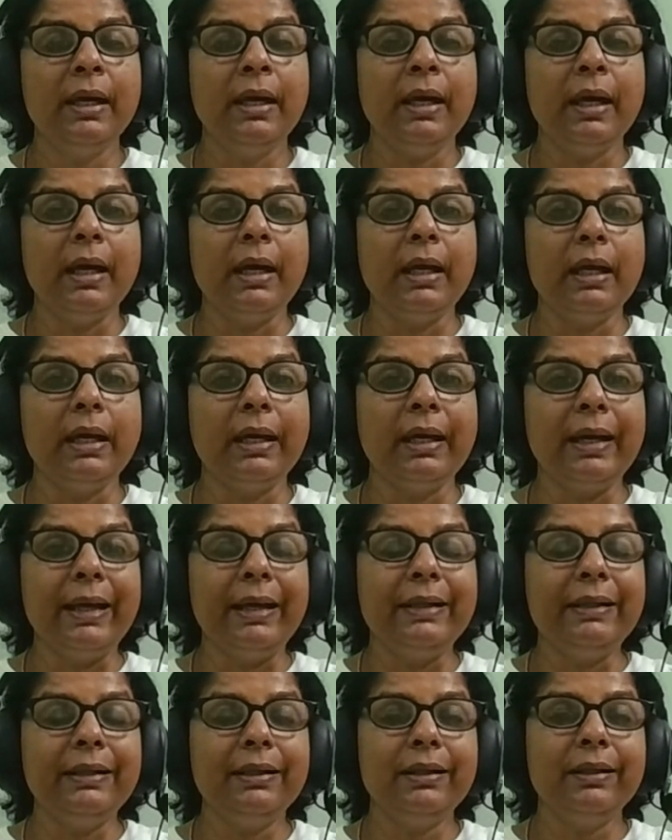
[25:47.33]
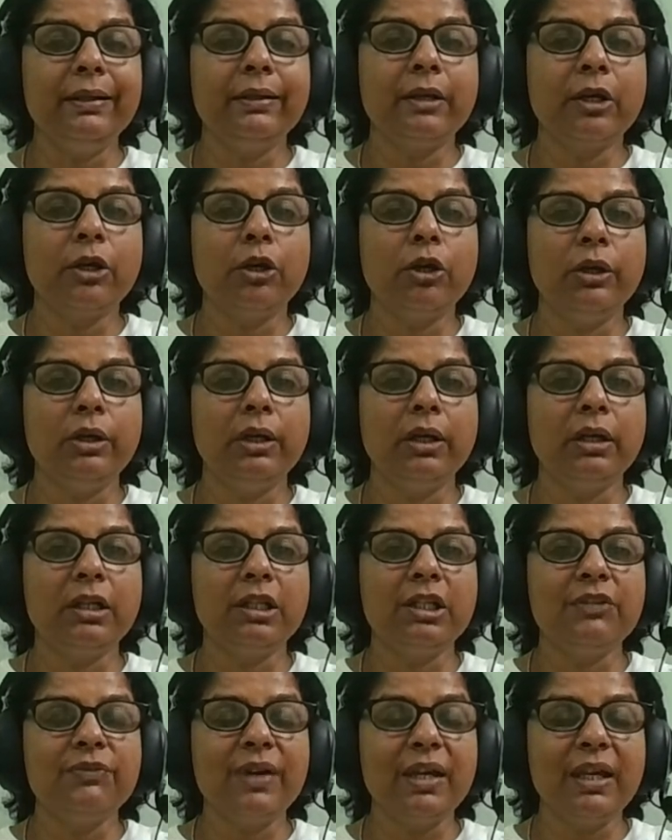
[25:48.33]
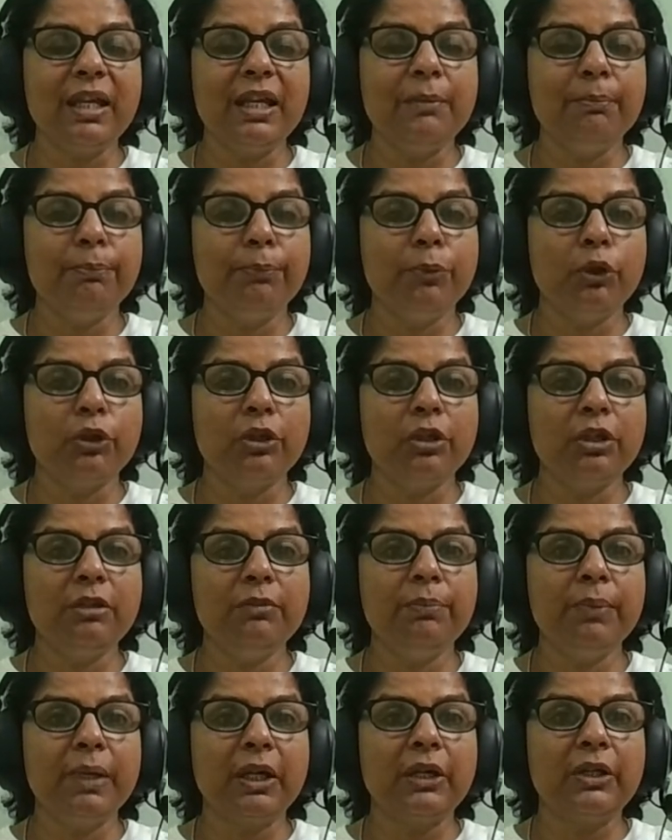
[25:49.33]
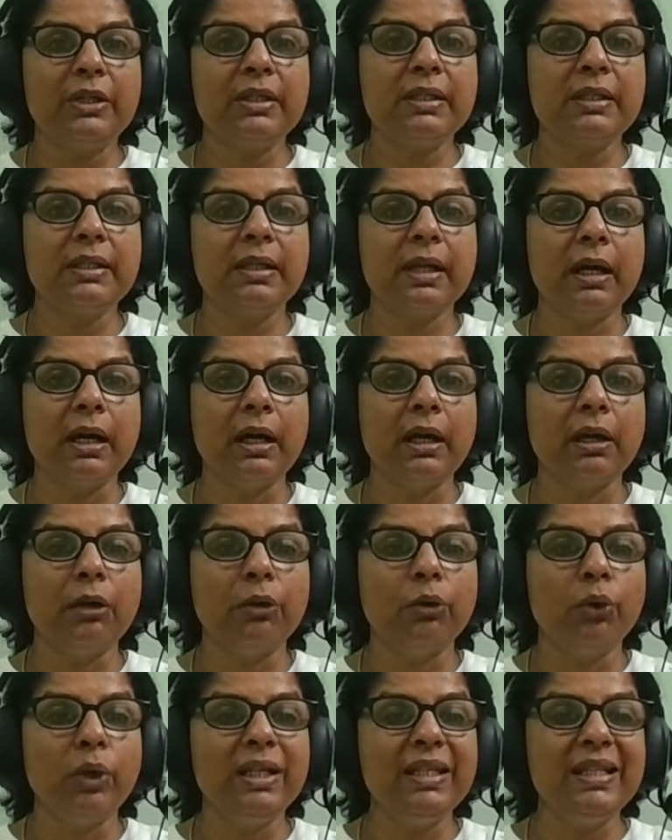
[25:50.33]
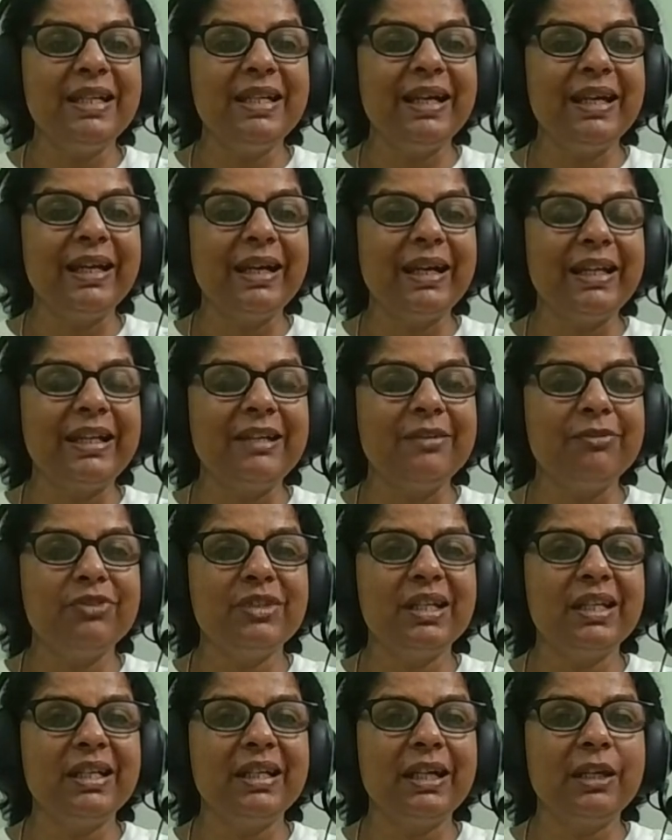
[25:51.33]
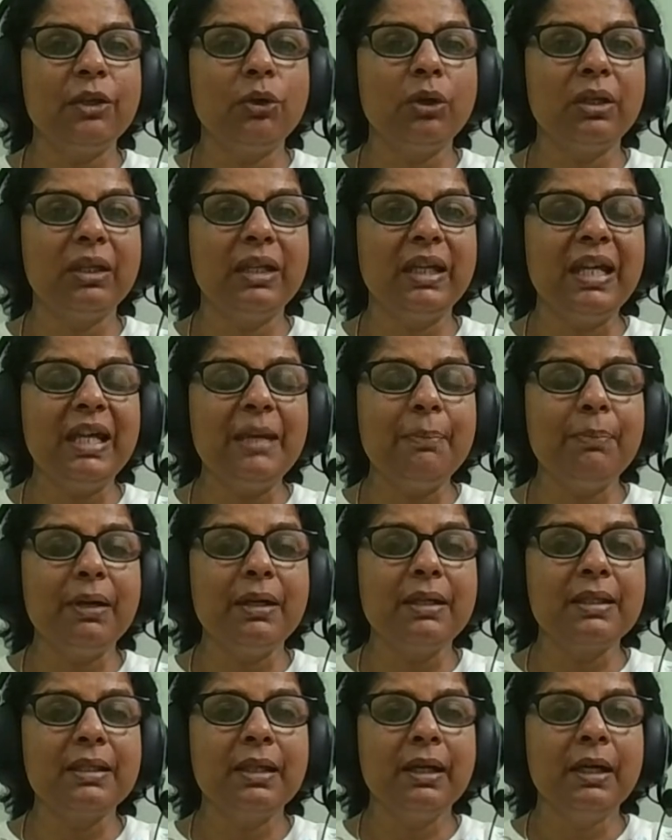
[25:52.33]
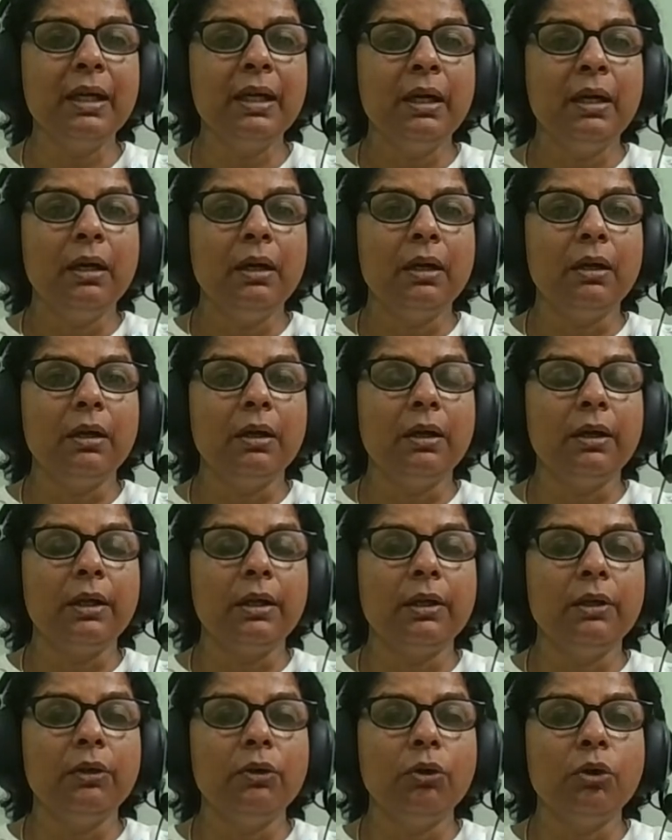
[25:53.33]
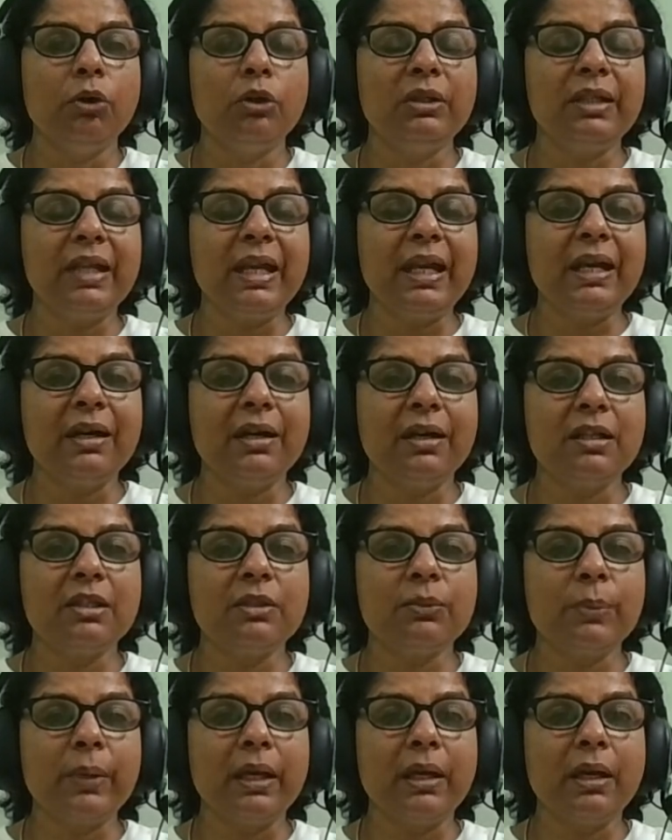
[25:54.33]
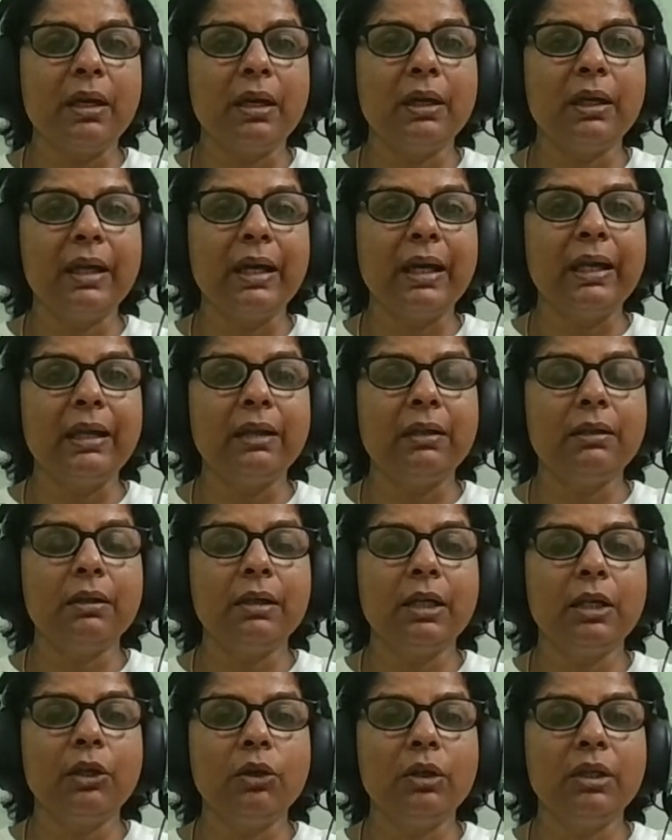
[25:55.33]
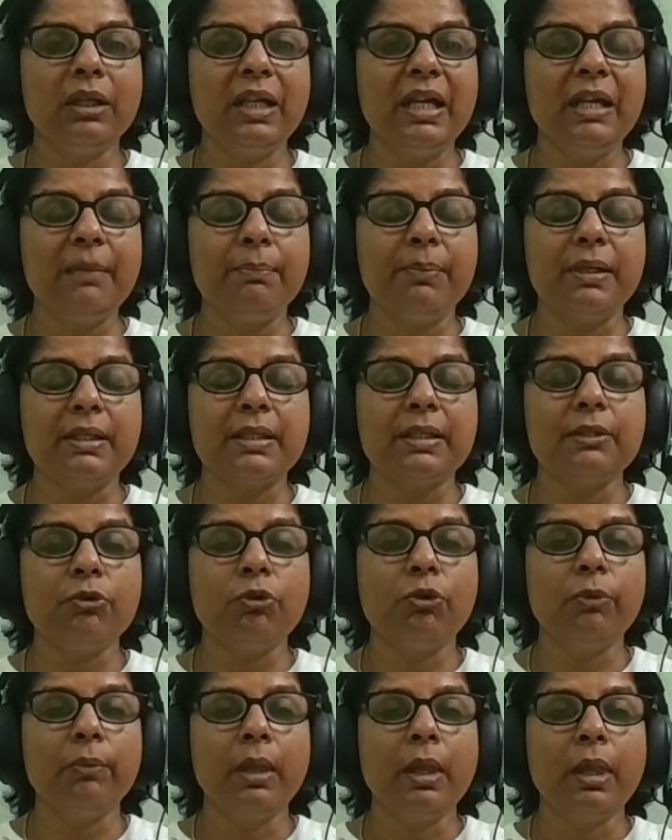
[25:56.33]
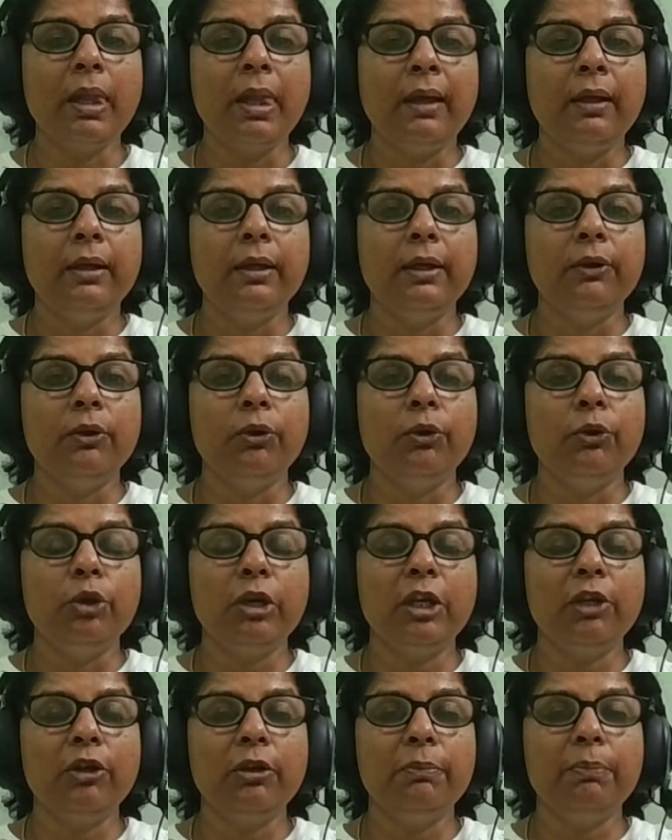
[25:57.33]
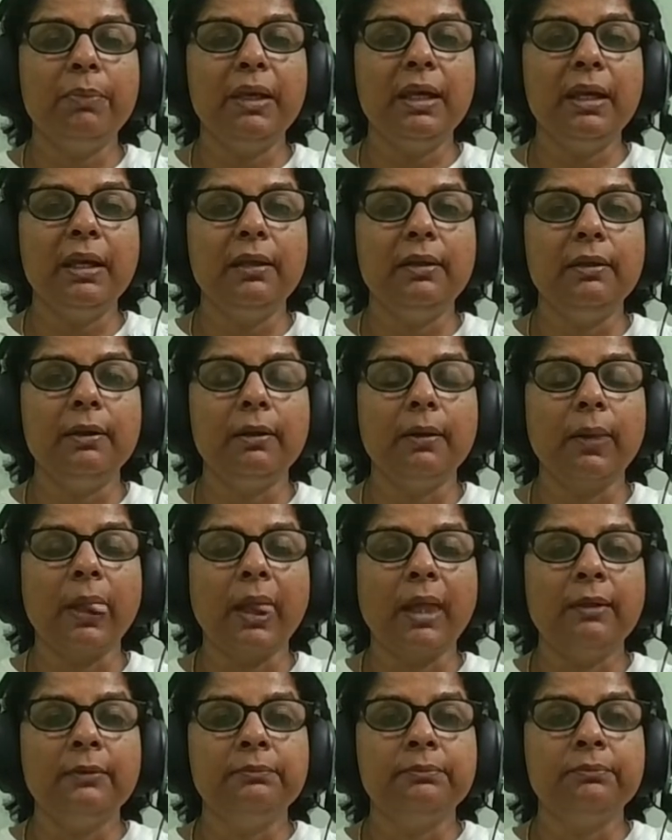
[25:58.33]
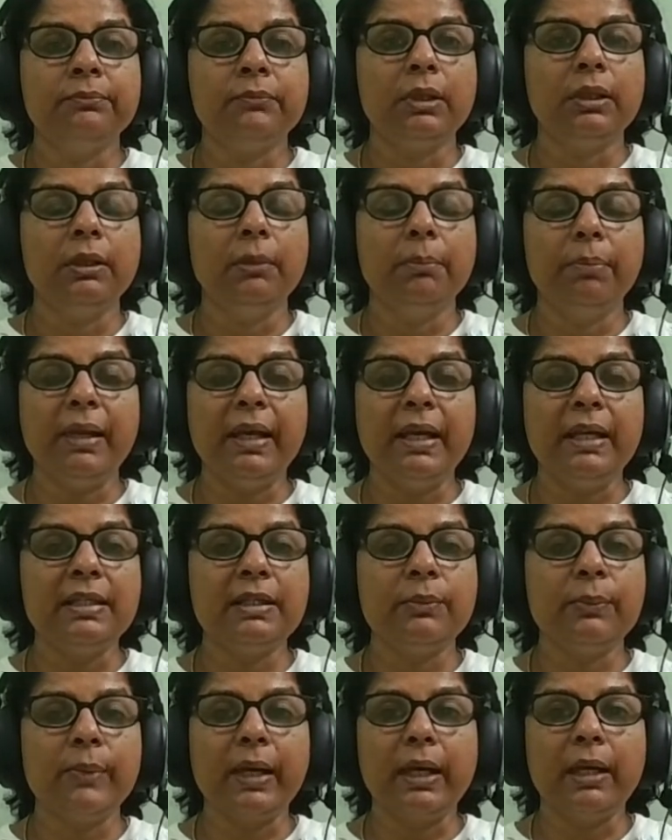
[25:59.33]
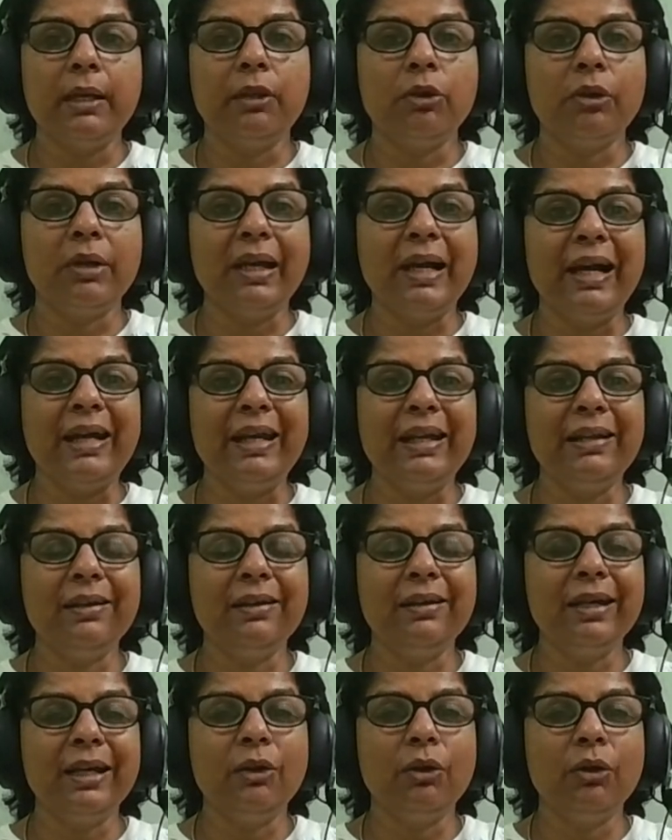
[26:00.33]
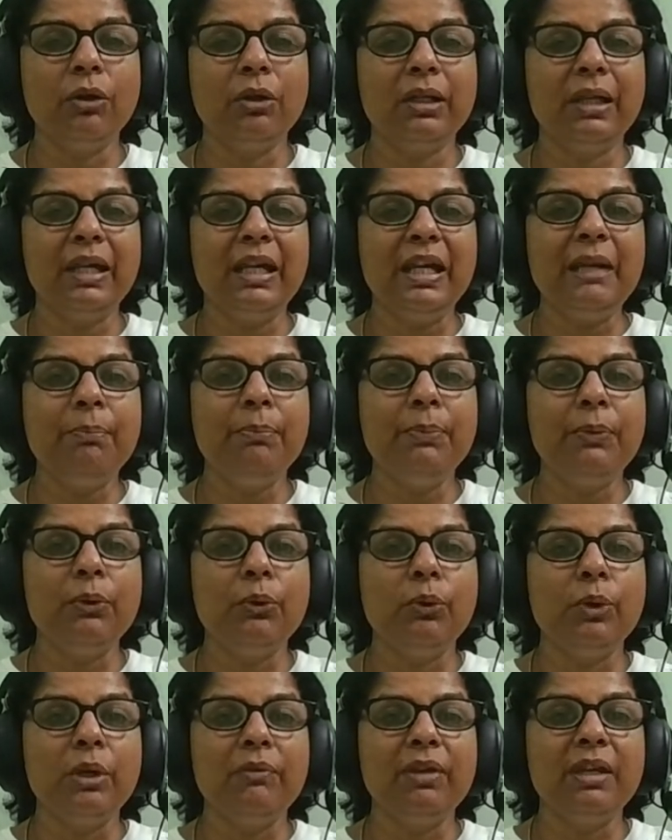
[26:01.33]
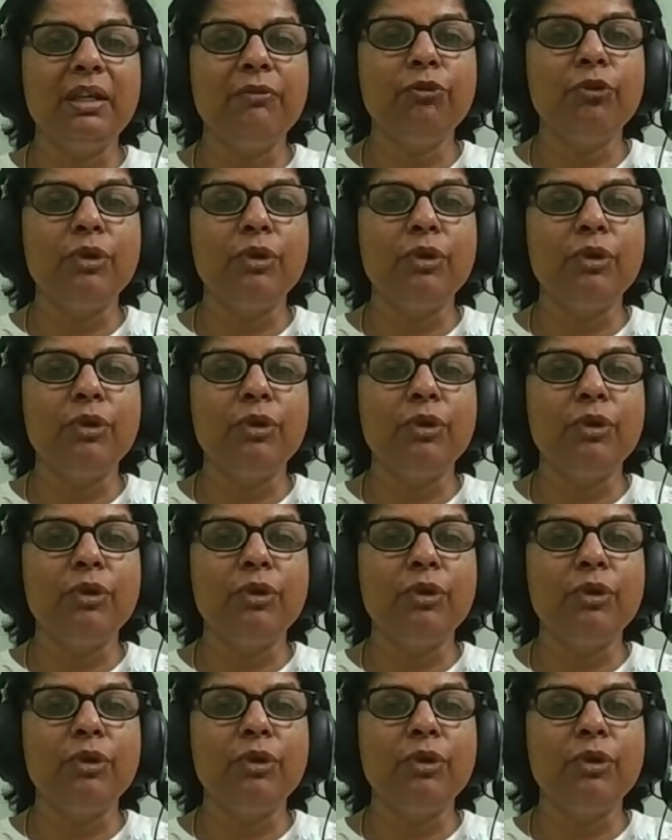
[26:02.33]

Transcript: and our character and our conduct is very important because our anointing and our gifting cannot keep us uh, you know or take us where our character cannot keep us so you know you cannot be in the in a place where your character cannot keep you even if you